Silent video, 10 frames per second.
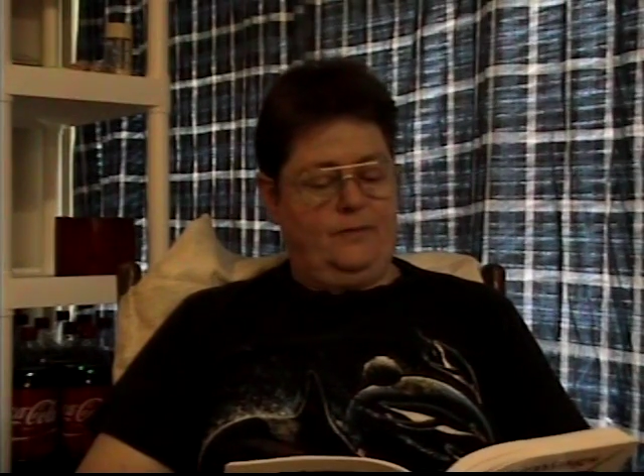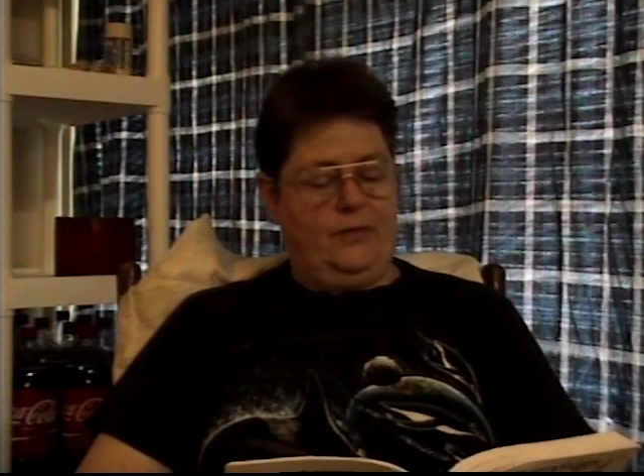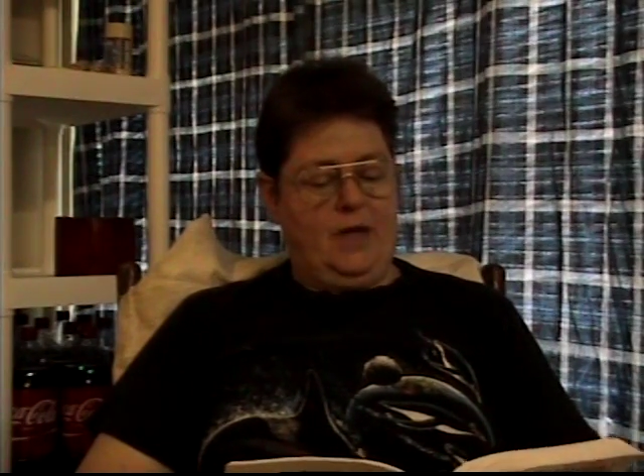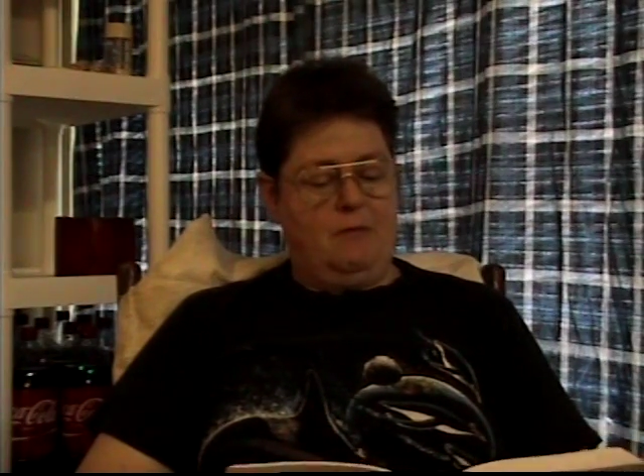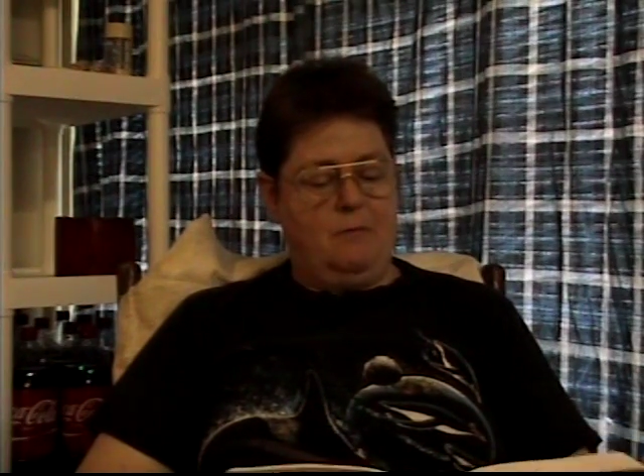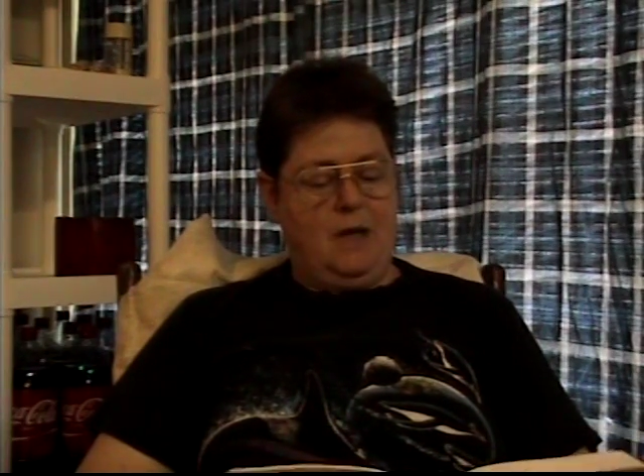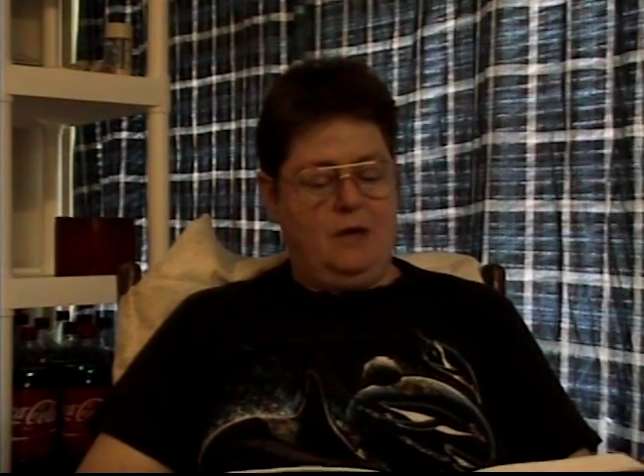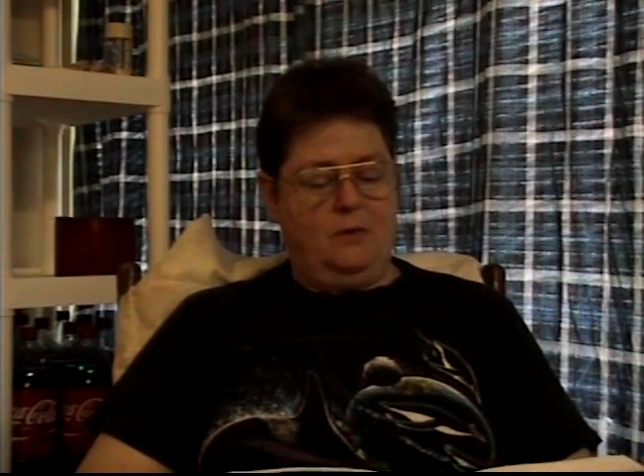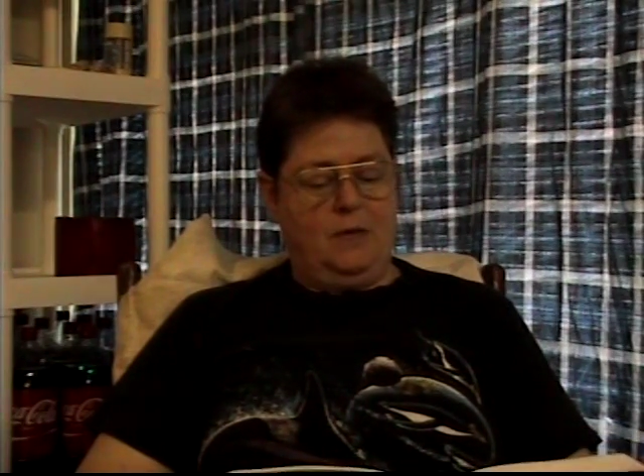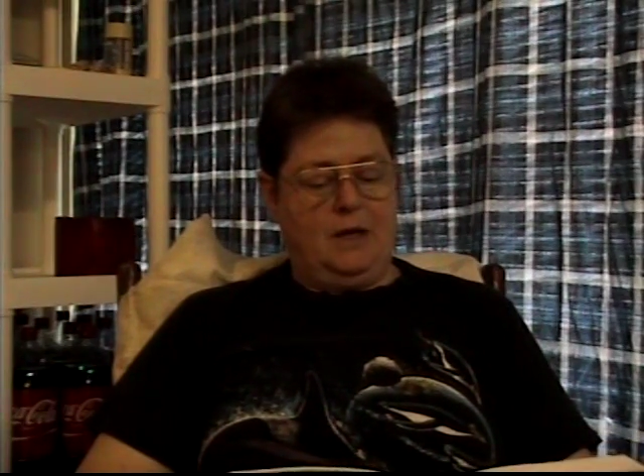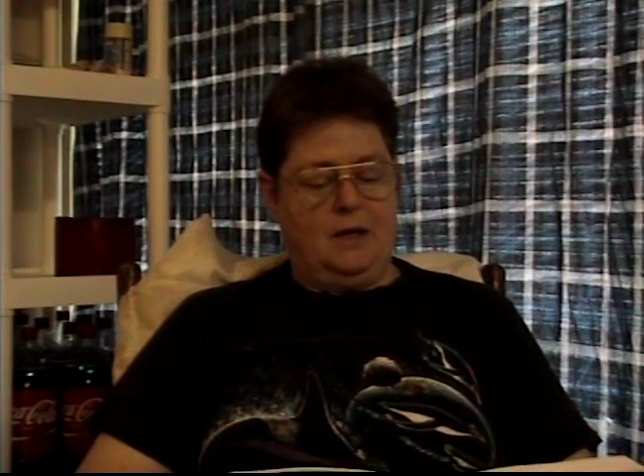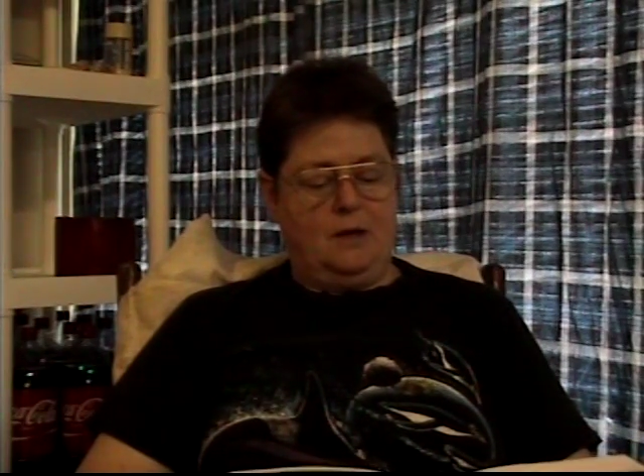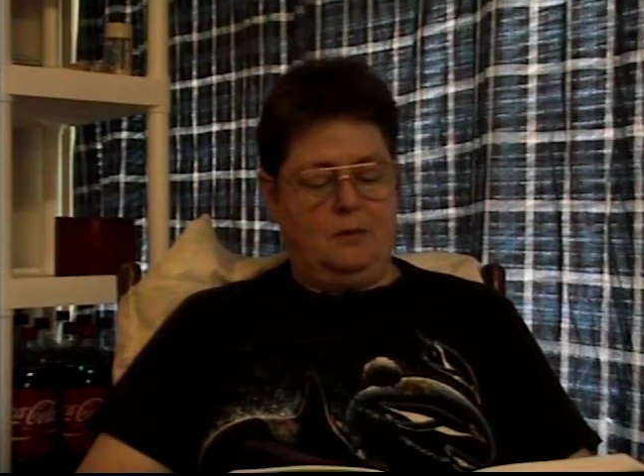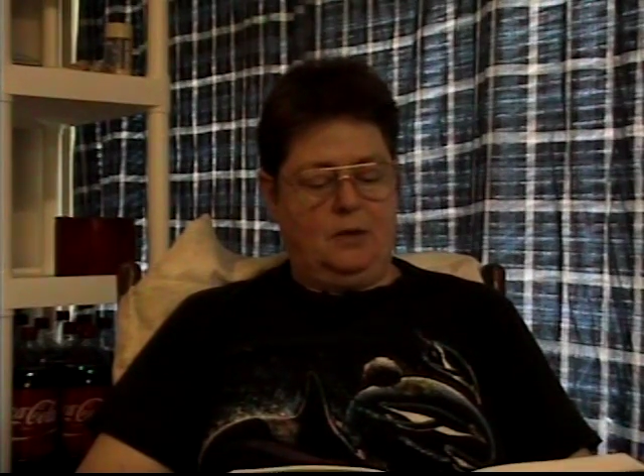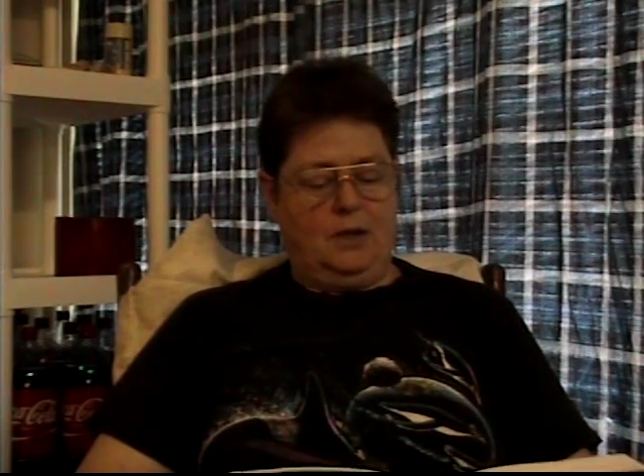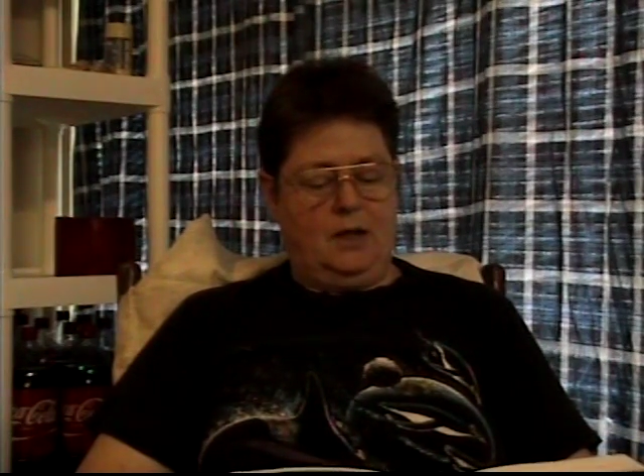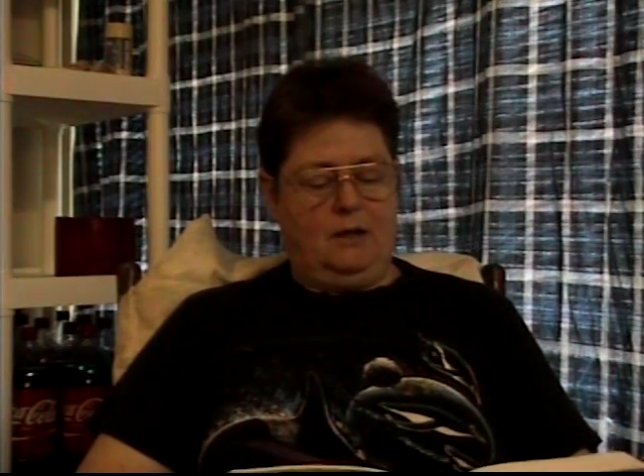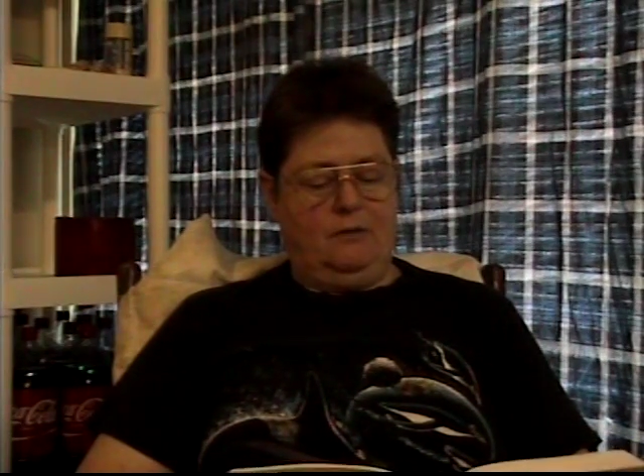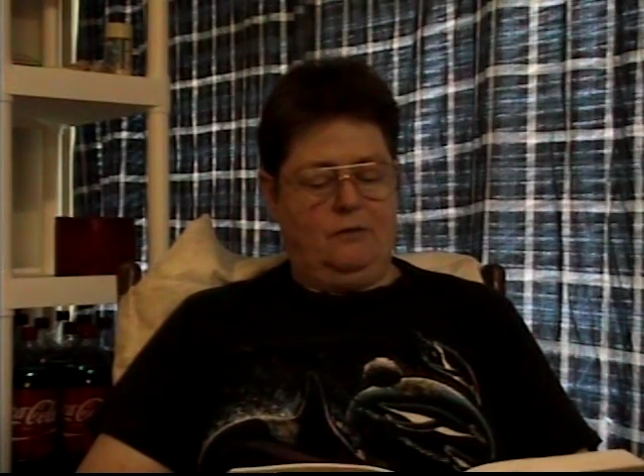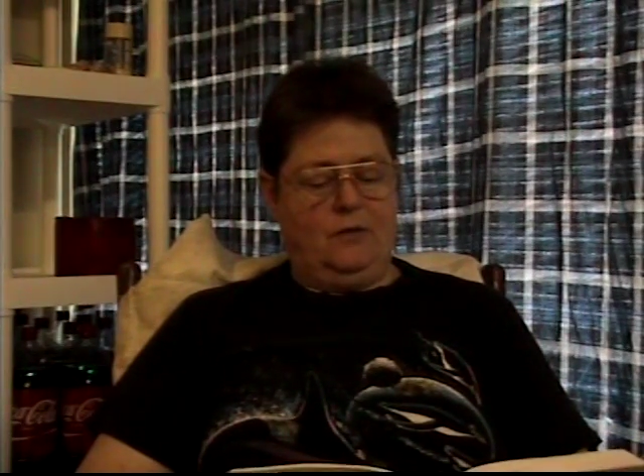They may or may not
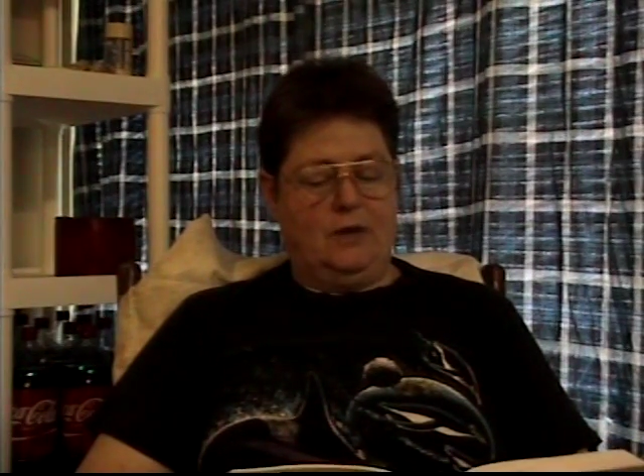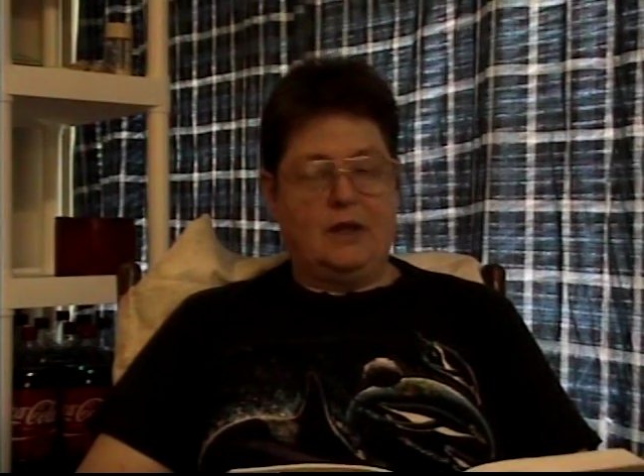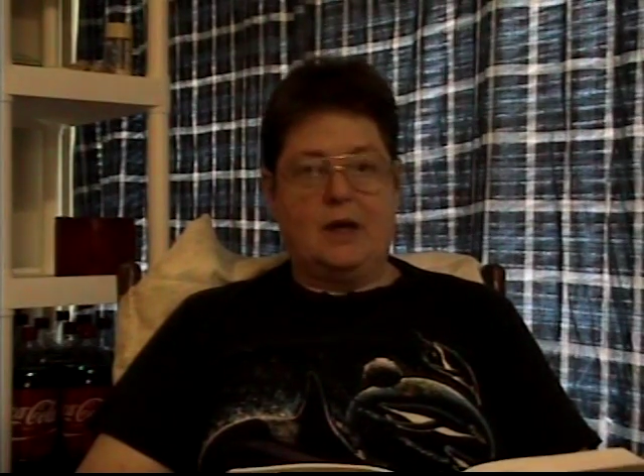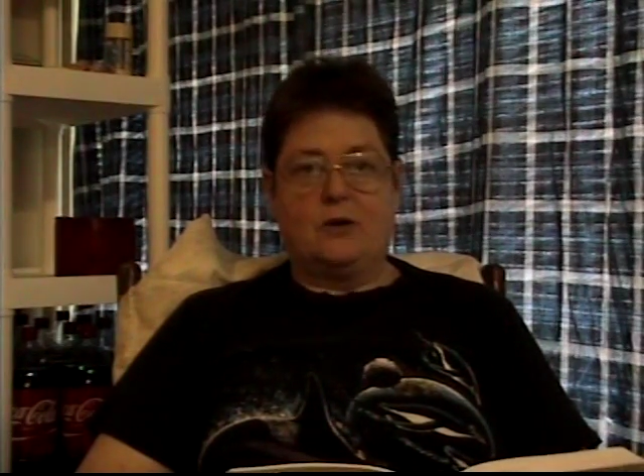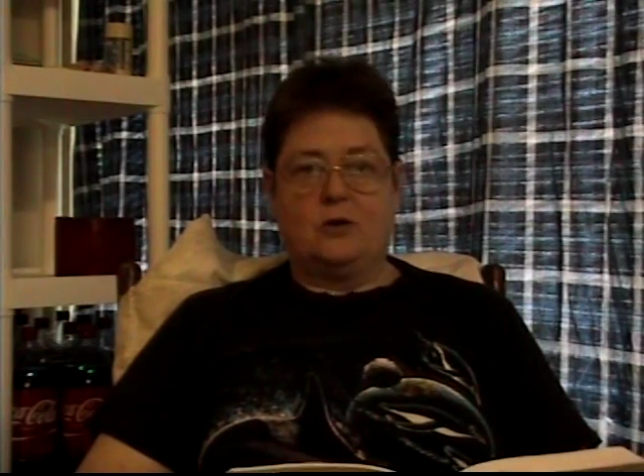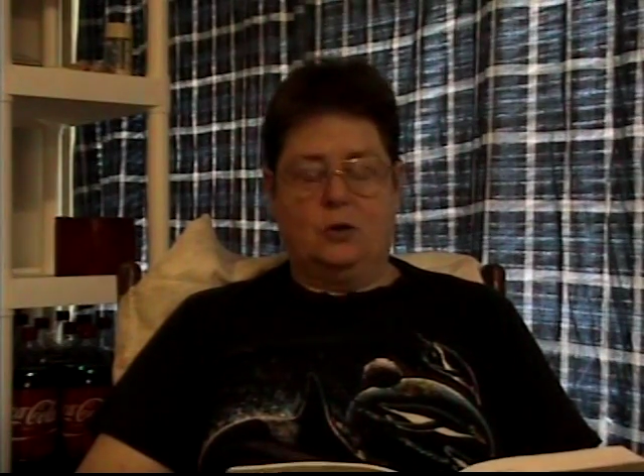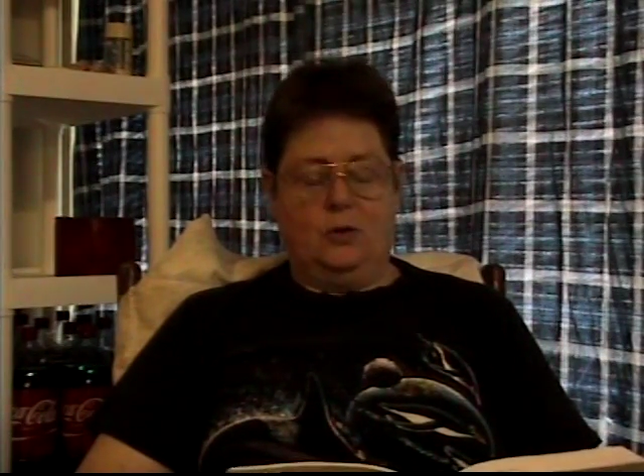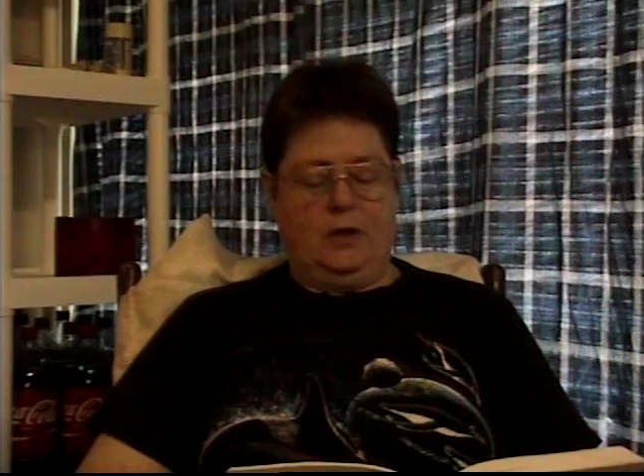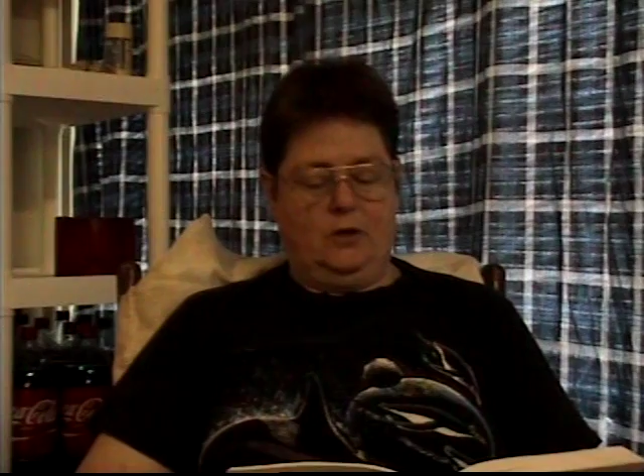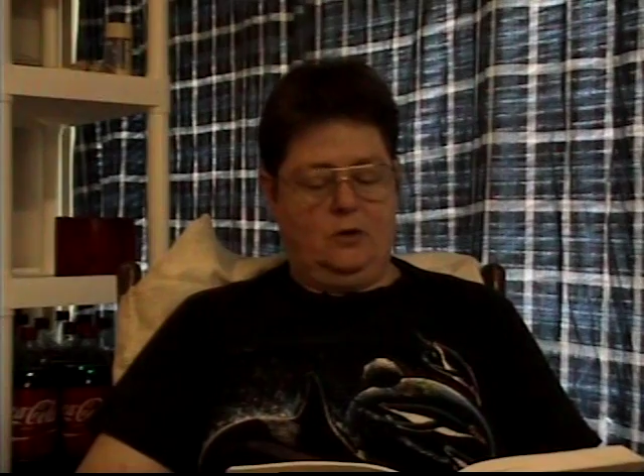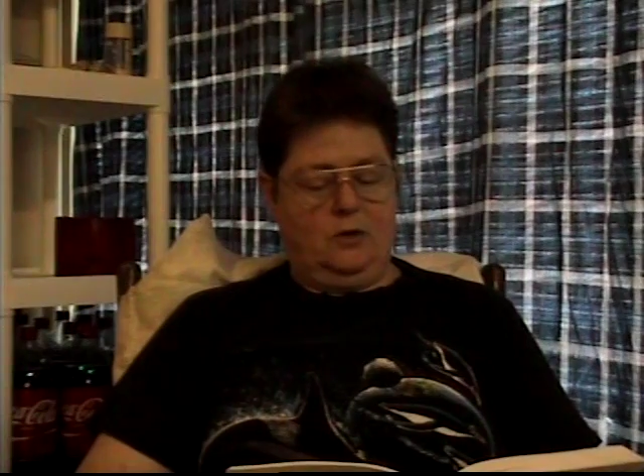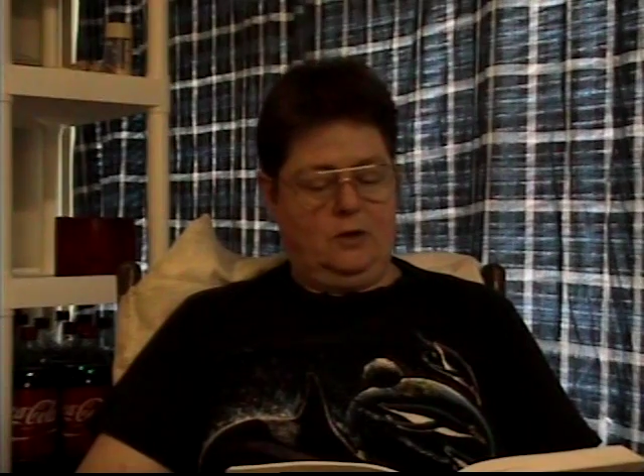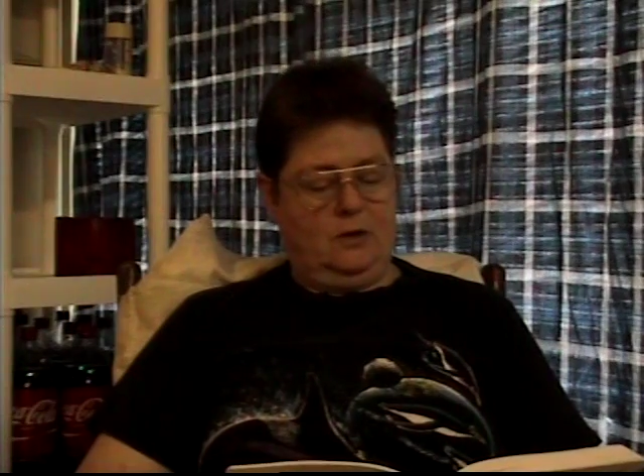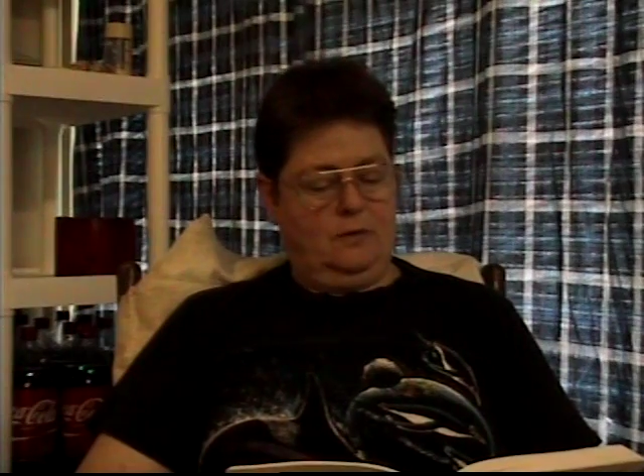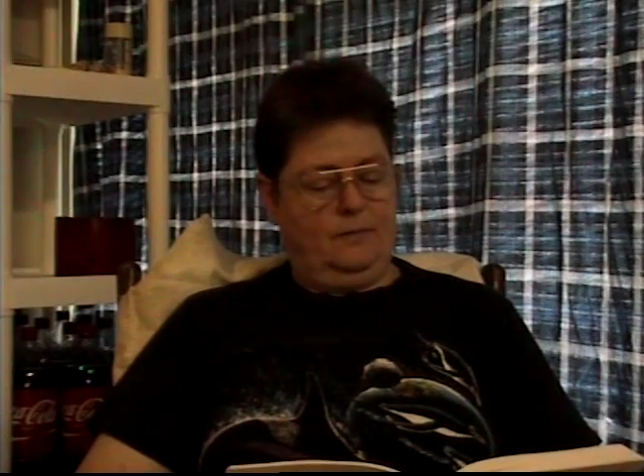believe that they are doing good.